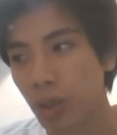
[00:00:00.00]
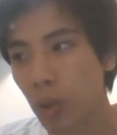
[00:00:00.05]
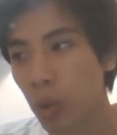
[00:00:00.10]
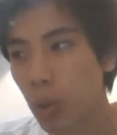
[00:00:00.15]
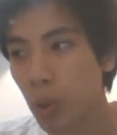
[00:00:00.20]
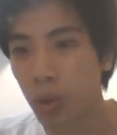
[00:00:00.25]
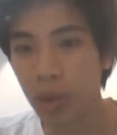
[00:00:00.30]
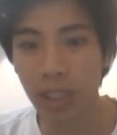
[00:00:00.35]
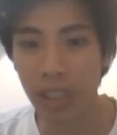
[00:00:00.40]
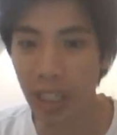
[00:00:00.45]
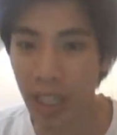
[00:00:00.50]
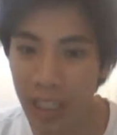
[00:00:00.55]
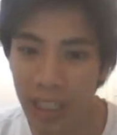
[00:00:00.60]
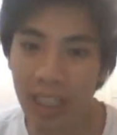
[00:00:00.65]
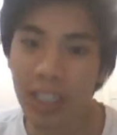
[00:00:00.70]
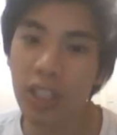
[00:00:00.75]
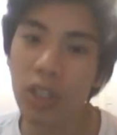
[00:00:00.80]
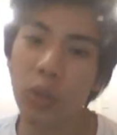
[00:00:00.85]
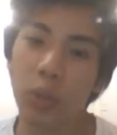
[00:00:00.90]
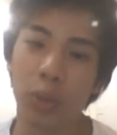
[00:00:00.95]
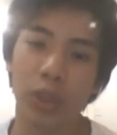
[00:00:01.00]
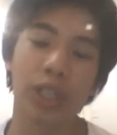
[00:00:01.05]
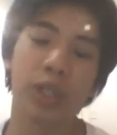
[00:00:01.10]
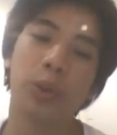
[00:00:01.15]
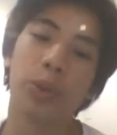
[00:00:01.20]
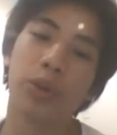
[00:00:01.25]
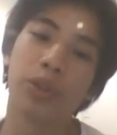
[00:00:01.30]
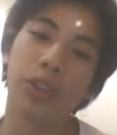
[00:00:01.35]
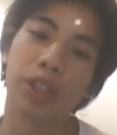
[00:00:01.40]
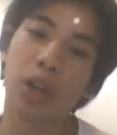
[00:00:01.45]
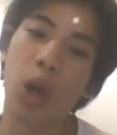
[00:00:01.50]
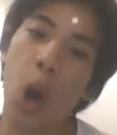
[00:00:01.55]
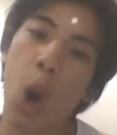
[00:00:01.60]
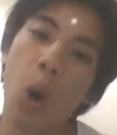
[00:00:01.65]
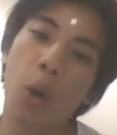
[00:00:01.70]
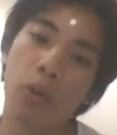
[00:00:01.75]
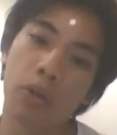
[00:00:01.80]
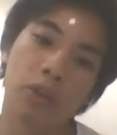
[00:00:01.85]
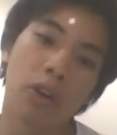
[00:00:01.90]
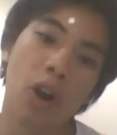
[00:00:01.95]
who doesn't agree with the
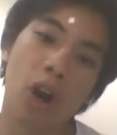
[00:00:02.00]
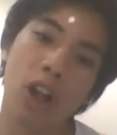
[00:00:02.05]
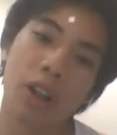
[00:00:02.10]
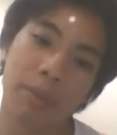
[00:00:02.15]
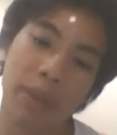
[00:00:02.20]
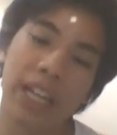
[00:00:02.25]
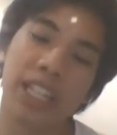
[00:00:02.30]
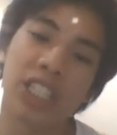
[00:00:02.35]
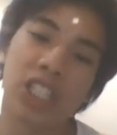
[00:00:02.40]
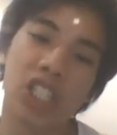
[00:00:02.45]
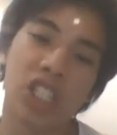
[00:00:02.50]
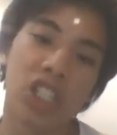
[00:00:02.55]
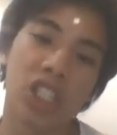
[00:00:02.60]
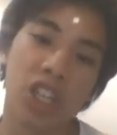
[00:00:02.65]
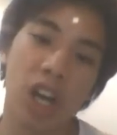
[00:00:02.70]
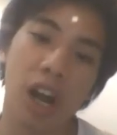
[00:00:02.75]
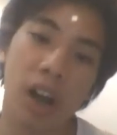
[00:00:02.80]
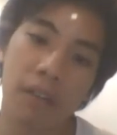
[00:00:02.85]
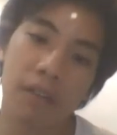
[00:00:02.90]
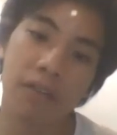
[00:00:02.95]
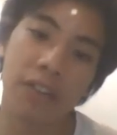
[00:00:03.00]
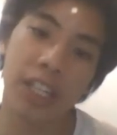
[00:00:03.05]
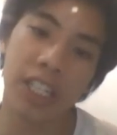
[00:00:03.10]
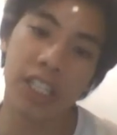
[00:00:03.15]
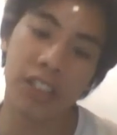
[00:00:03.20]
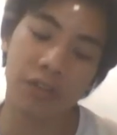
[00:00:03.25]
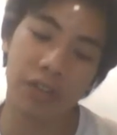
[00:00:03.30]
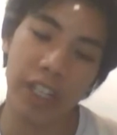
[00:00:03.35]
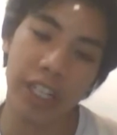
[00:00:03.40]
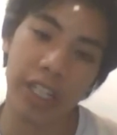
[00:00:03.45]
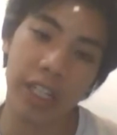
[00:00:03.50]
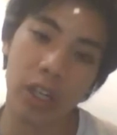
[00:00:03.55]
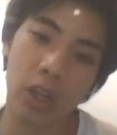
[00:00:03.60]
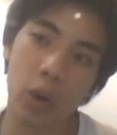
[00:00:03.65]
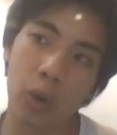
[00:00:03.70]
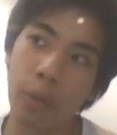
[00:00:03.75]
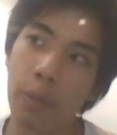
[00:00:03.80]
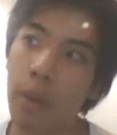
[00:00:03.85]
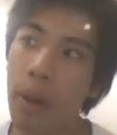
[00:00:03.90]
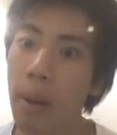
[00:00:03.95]
overall message of this
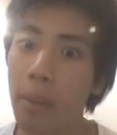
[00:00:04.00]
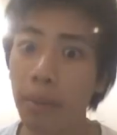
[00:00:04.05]
video,